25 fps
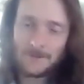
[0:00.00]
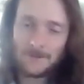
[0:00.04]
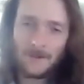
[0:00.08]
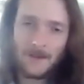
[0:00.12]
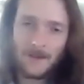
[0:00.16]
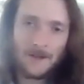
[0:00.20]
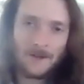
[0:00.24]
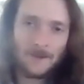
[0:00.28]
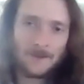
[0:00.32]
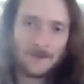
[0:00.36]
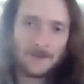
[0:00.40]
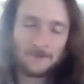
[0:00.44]
A
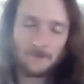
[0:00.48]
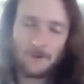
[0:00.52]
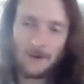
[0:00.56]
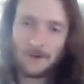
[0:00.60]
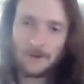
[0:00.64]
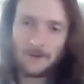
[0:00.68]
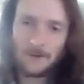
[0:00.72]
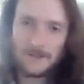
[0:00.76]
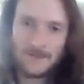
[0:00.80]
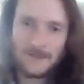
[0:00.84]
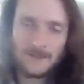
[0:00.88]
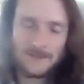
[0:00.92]
lot of these rare
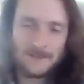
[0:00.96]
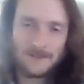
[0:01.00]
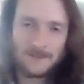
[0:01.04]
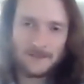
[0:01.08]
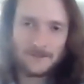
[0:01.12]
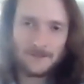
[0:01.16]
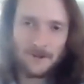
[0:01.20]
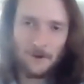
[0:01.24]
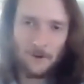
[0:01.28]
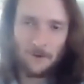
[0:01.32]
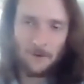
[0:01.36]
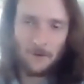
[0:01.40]
diseases
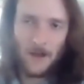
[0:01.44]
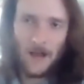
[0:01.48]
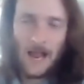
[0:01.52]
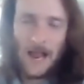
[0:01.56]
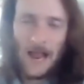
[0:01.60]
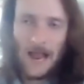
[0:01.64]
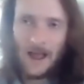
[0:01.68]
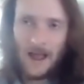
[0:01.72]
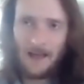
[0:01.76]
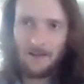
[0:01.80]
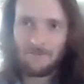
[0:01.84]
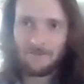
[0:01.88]
don't
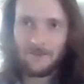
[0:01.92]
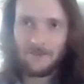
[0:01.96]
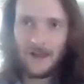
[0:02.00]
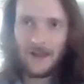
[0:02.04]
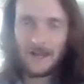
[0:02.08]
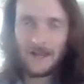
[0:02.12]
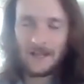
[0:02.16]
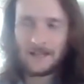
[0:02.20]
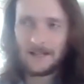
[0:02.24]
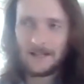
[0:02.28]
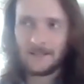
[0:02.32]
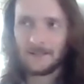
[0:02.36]
have
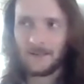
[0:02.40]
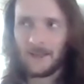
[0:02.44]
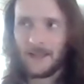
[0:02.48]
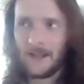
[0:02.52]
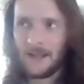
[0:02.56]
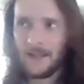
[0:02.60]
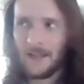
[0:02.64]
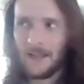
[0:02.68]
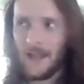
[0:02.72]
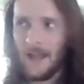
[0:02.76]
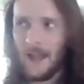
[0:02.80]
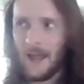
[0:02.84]
any like